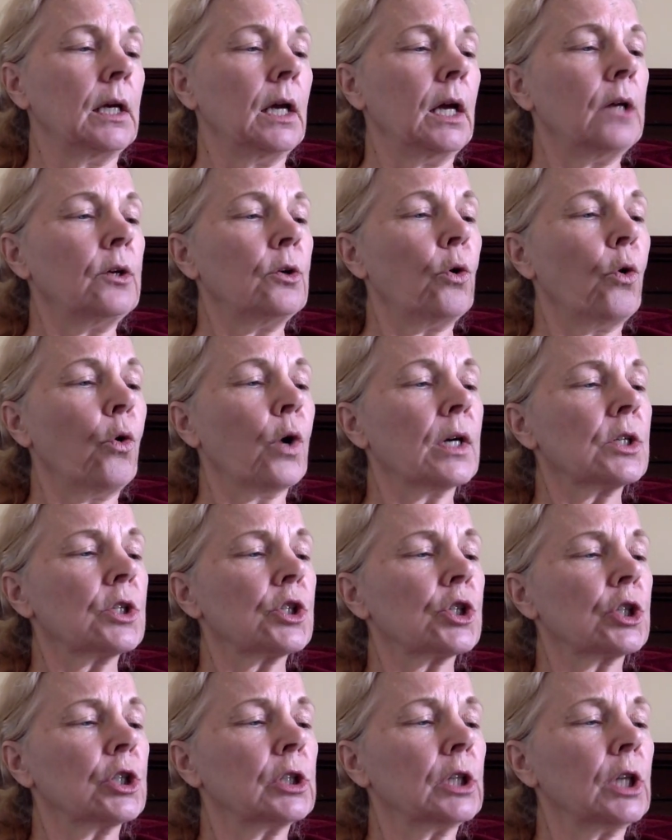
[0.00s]
An
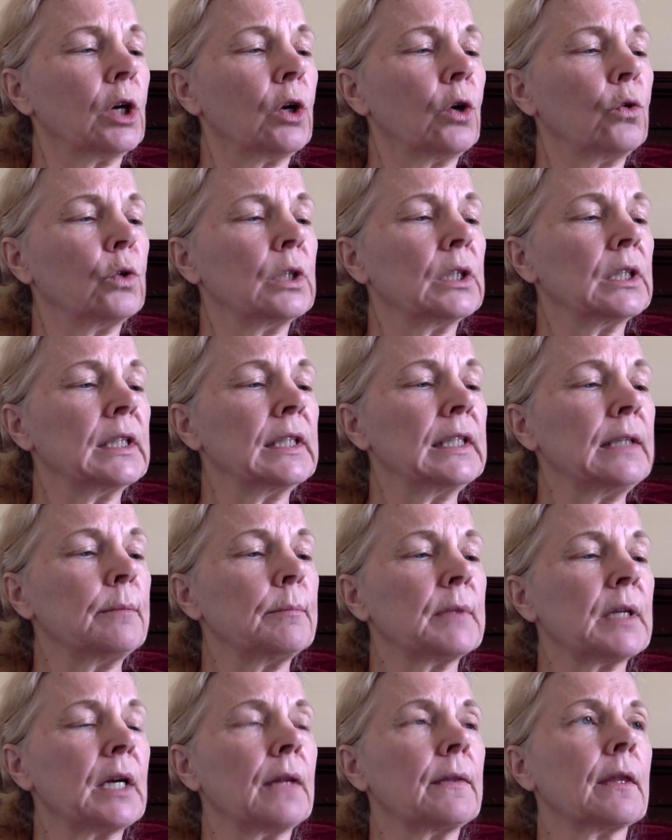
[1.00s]
orange glow
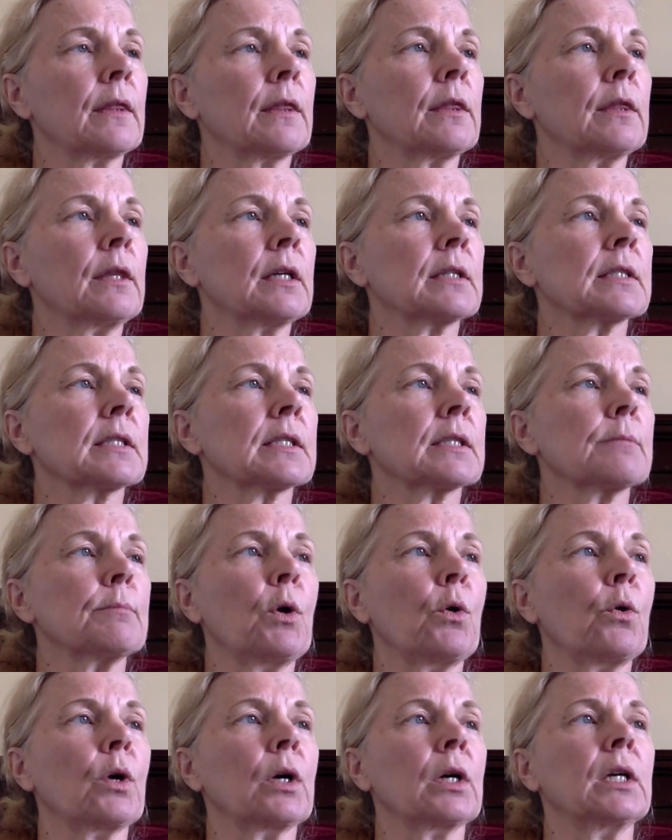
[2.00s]
gleamed on the thick
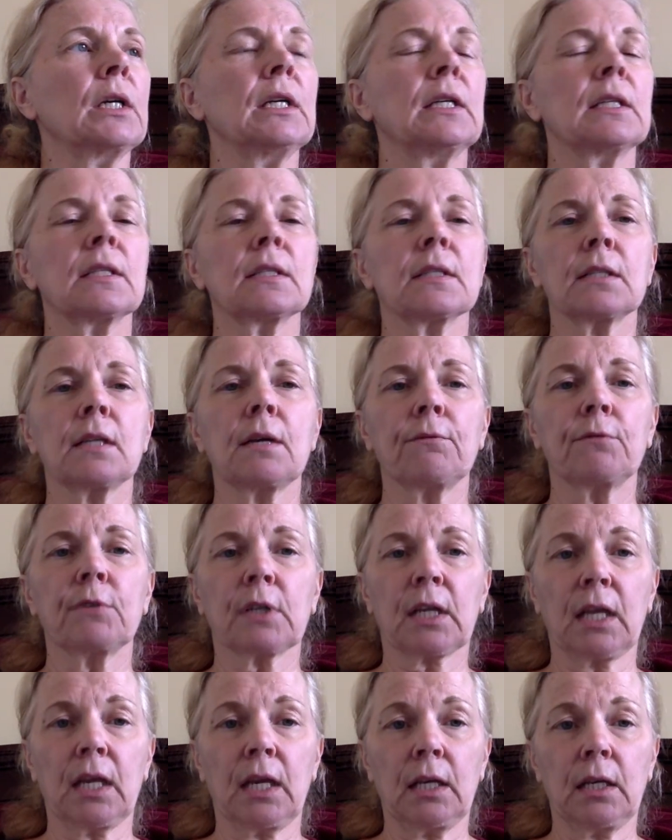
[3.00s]
smoke,
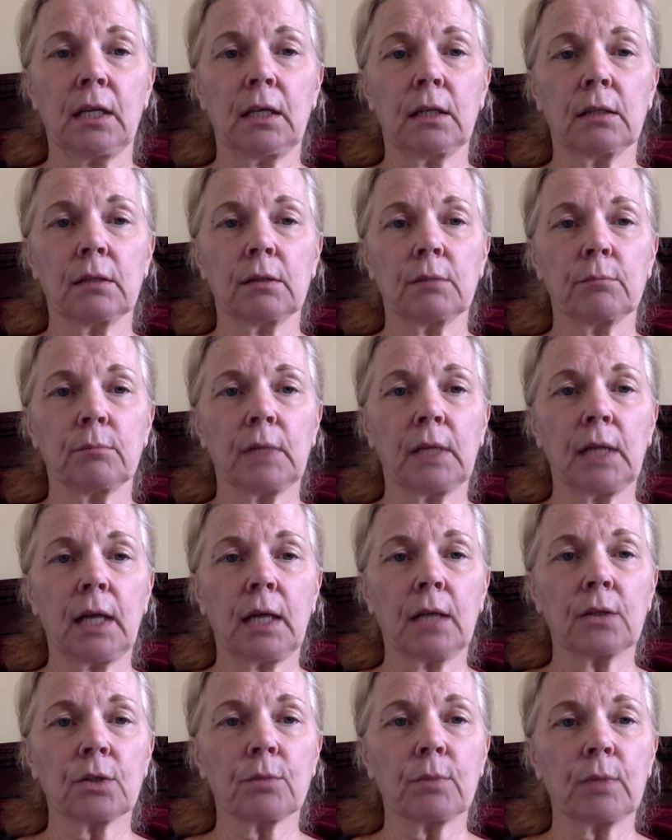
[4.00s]
suffocating
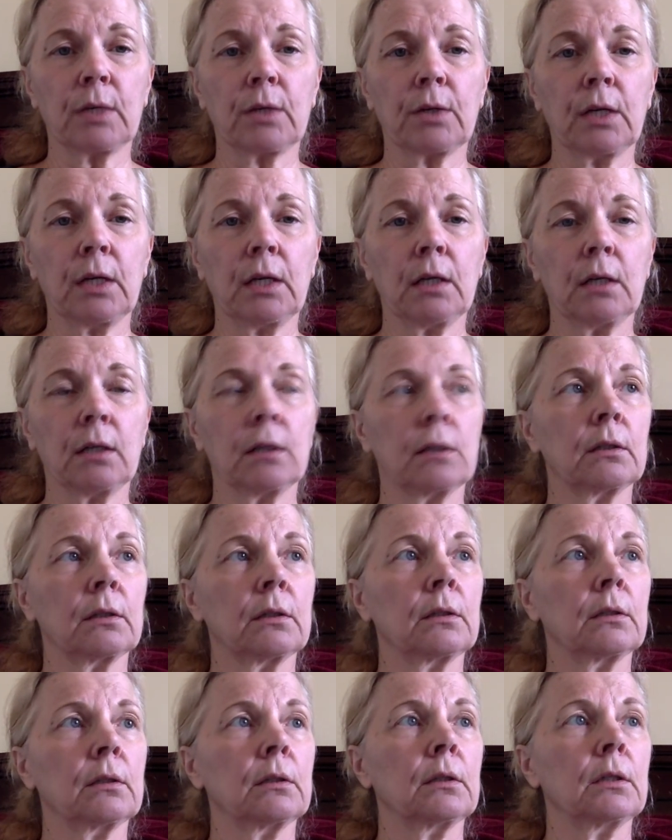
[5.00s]
Canterbury.
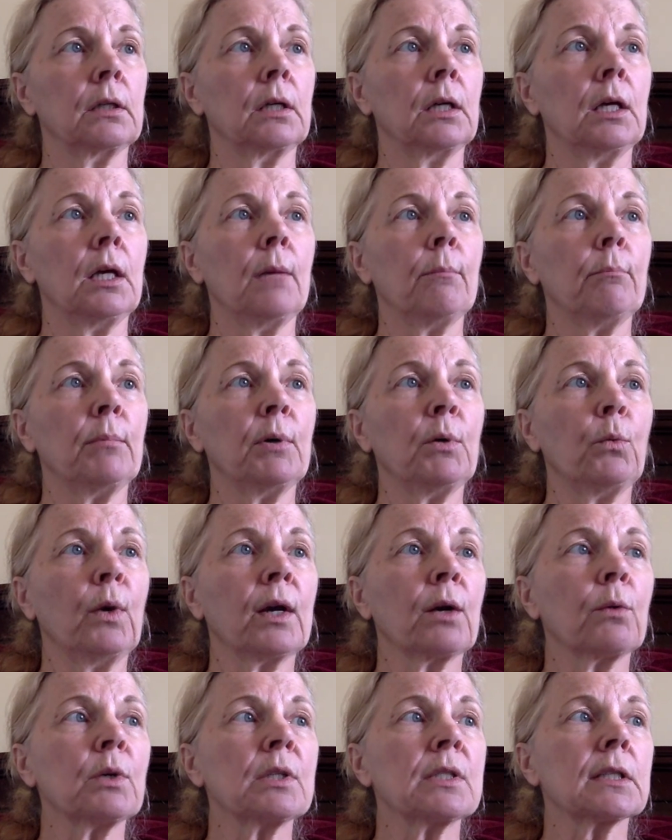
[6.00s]
But
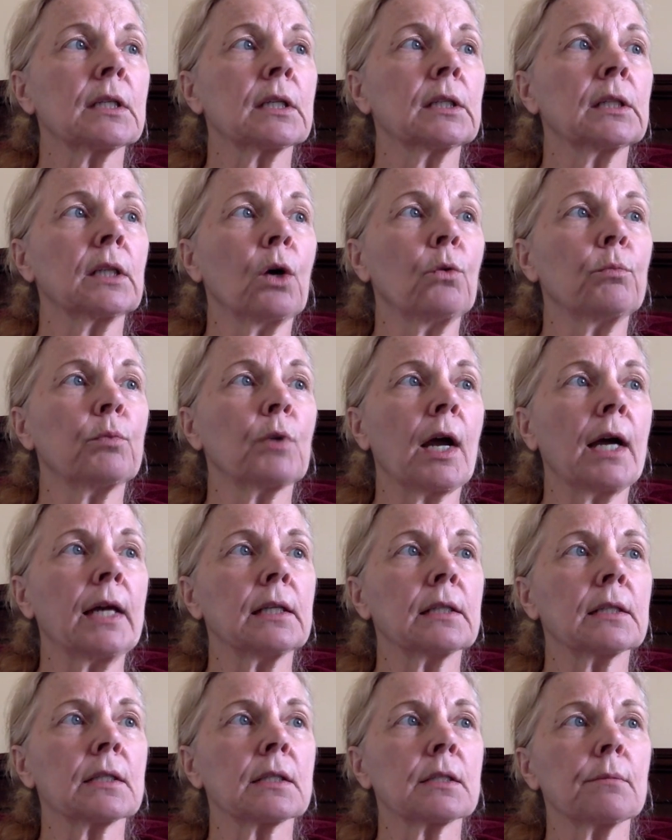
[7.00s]
where was the glow
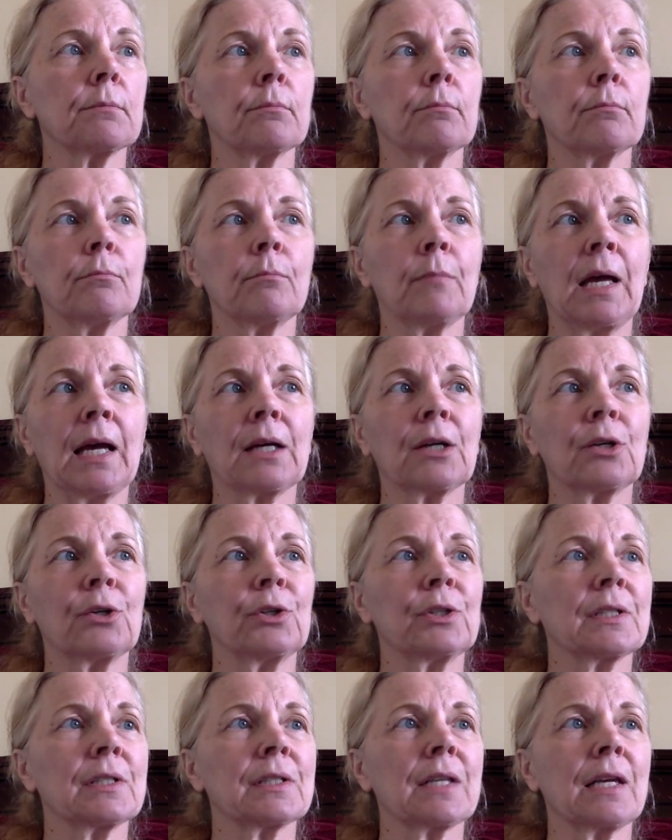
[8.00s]
brightest? Matt
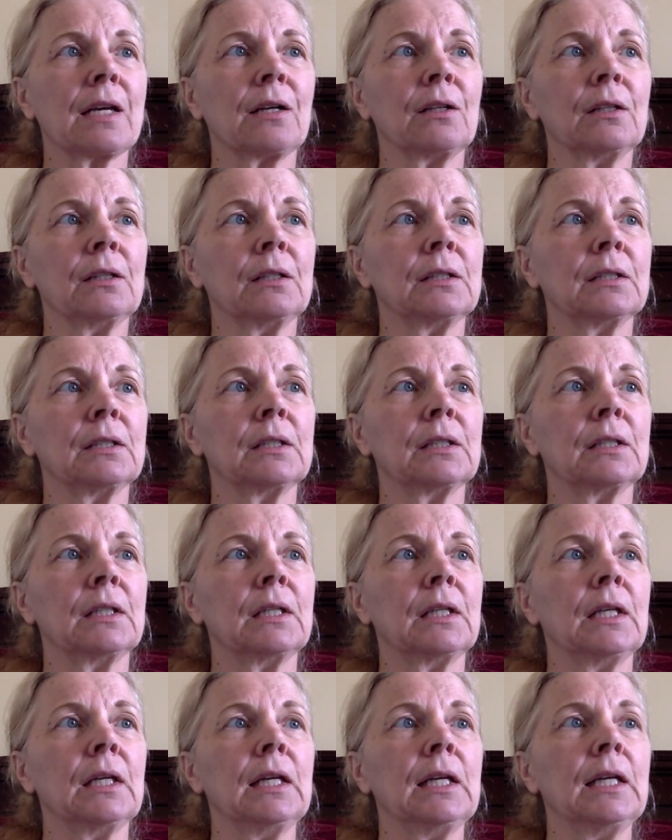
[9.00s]
couldn't tell.
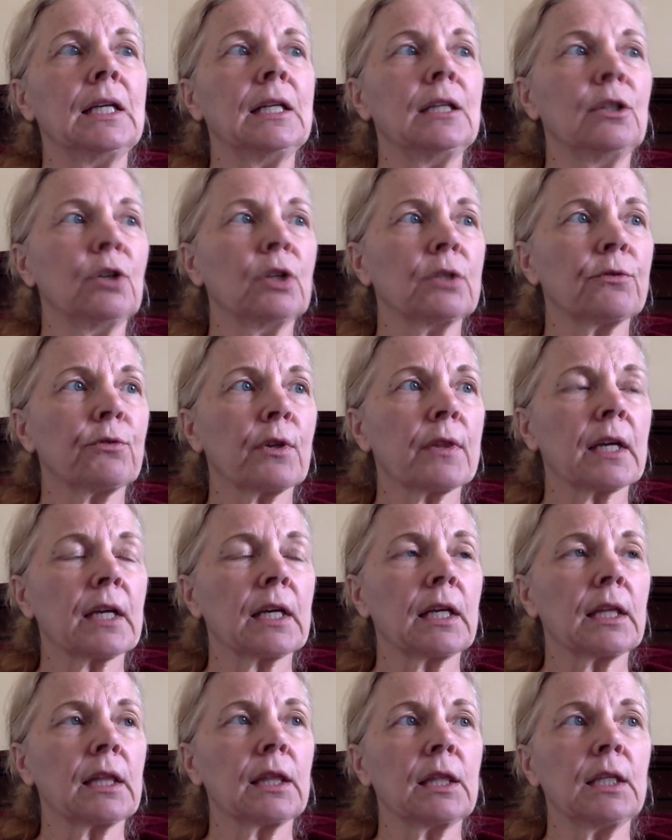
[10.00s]
He looked for the
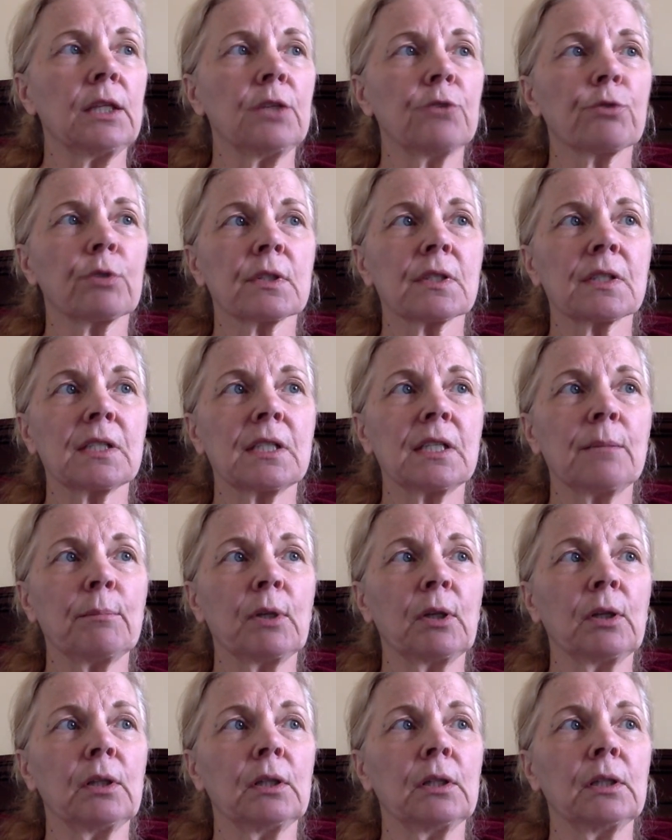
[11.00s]
cathedral
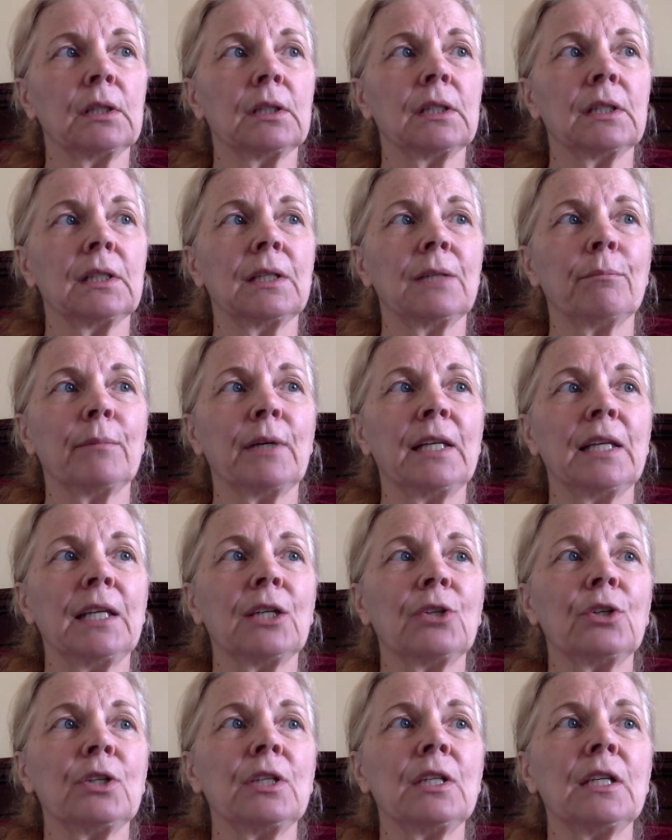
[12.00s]
steeple, but he
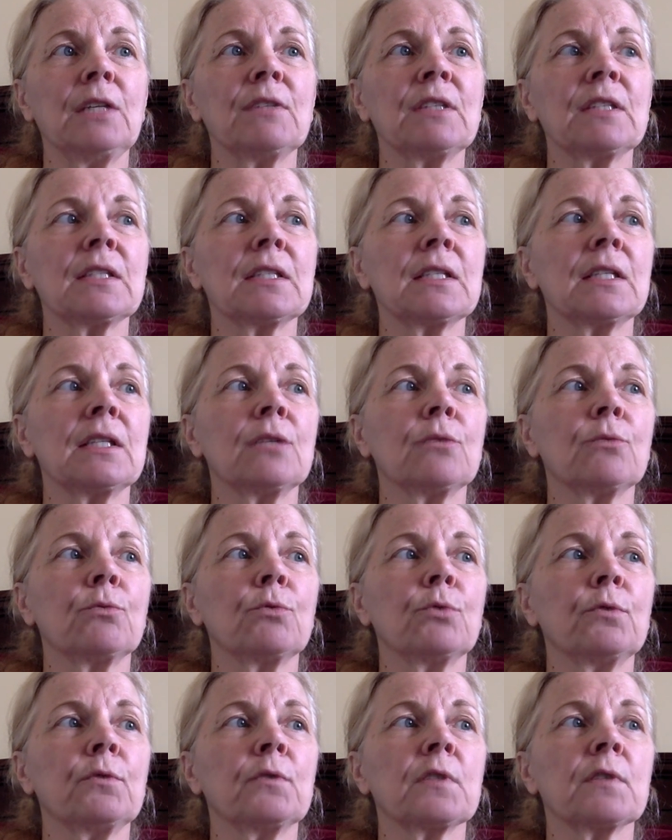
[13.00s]
couldn't even see the
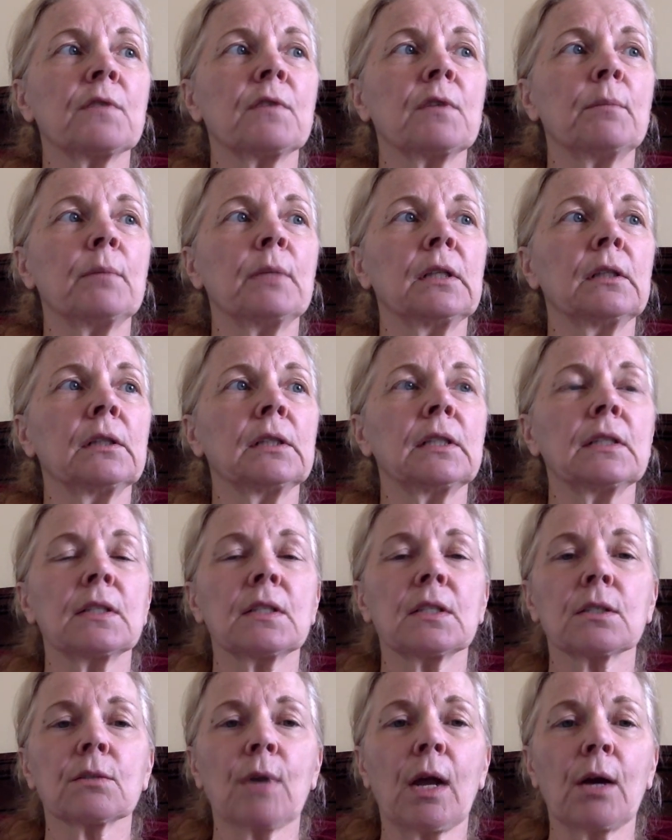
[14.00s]
roofs of the buildings
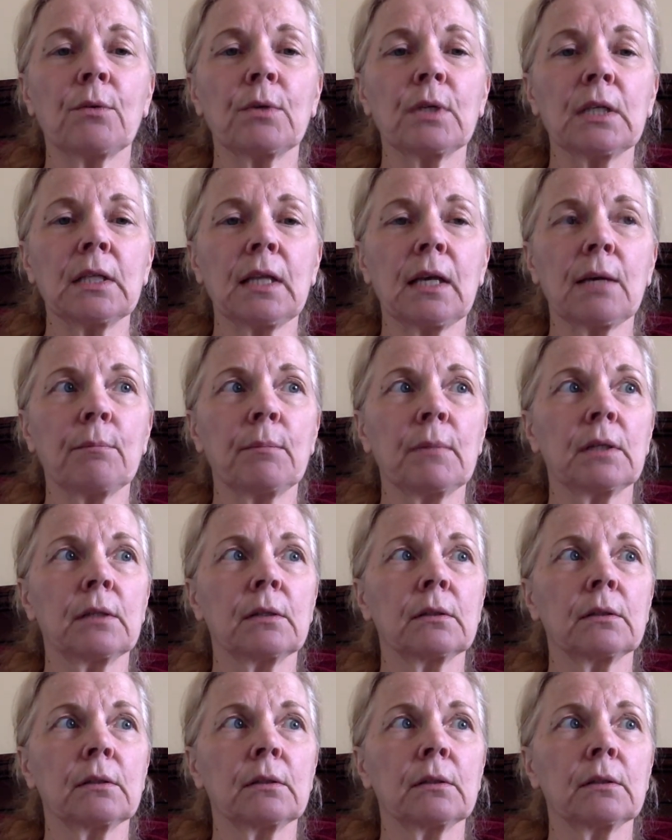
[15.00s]
surrounding them.